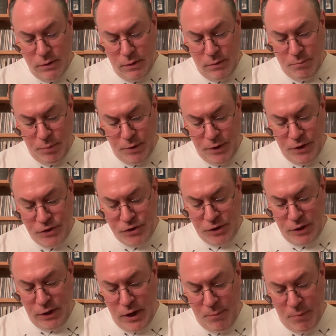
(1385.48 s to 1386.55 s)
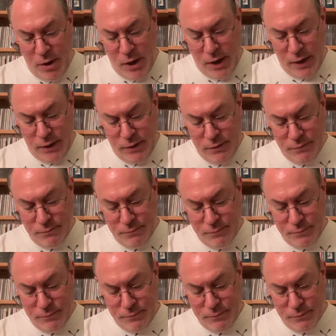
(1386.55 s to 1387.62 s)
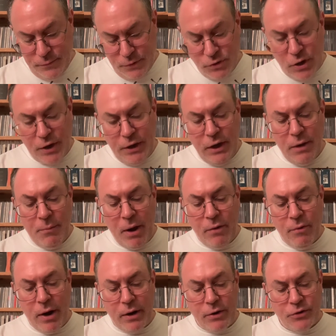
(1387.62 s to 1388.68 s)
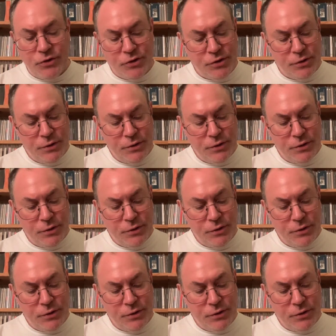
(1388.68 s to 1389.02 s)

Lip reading: But it is EMI. It's on EMI Records.